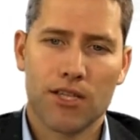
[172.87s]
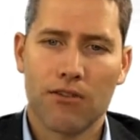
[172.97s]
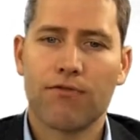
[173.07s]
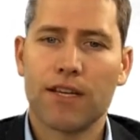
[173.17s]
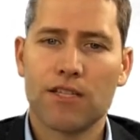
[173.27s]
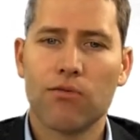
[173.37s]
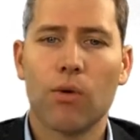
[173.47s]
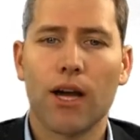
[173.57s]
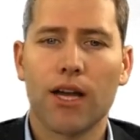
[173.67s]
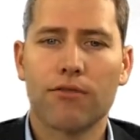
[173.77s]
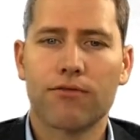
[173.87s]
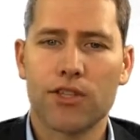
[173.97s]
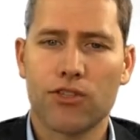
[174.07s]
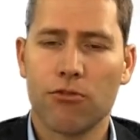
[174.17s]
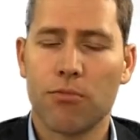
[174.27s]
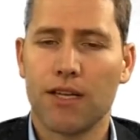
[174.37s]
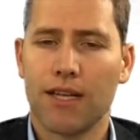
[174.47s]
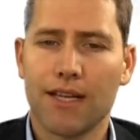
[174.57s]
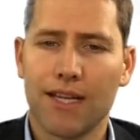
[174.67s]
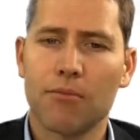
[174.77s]
an effective way of distributing
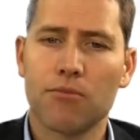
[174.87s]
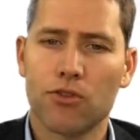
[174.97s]
income